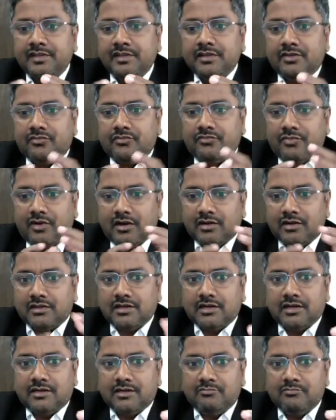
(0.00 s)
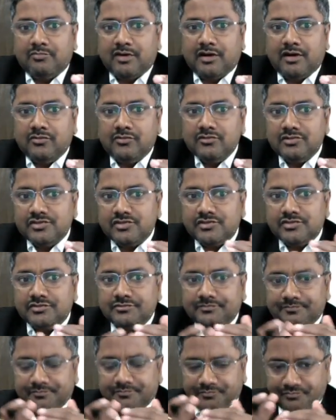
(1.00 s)
for the compounds
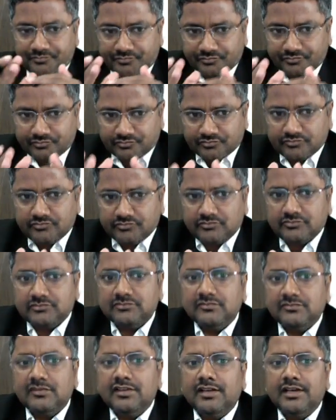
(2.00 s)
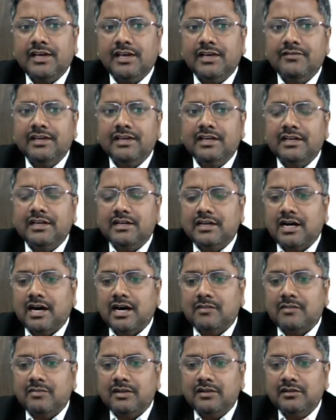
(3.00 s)
having
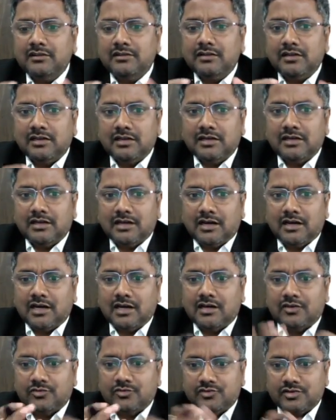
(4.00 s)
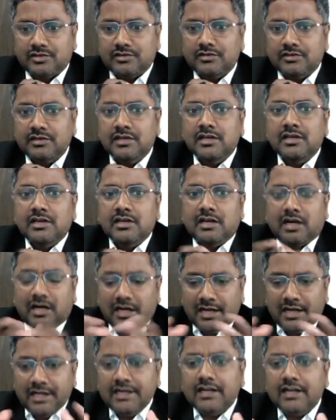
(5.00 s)
carbon, hydrogen
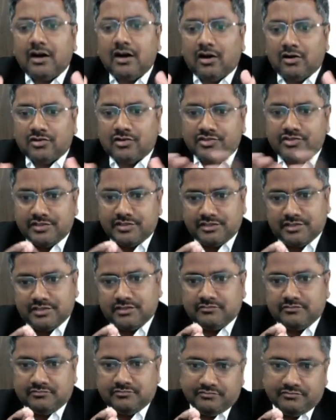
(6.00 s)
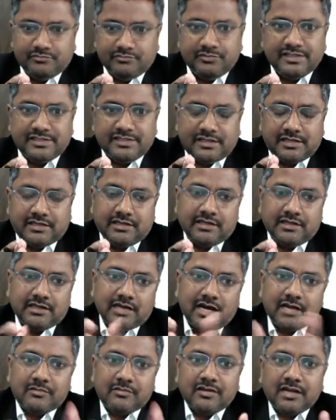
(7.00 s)
and oxygen, basically
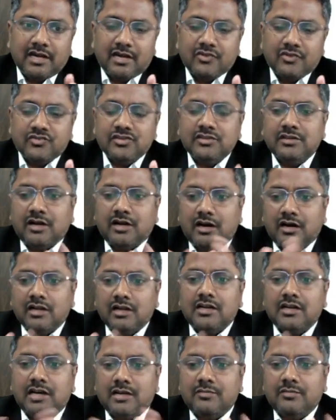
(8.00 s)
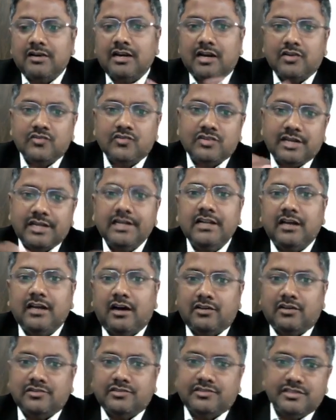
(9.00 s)
carbon hydrogen or carbon hydrogen and
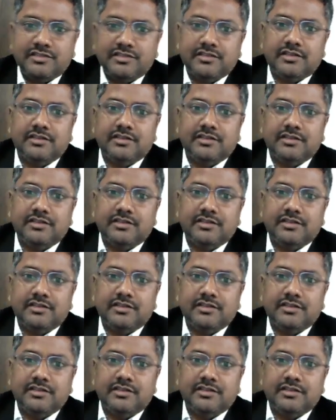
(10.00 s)
oxygen.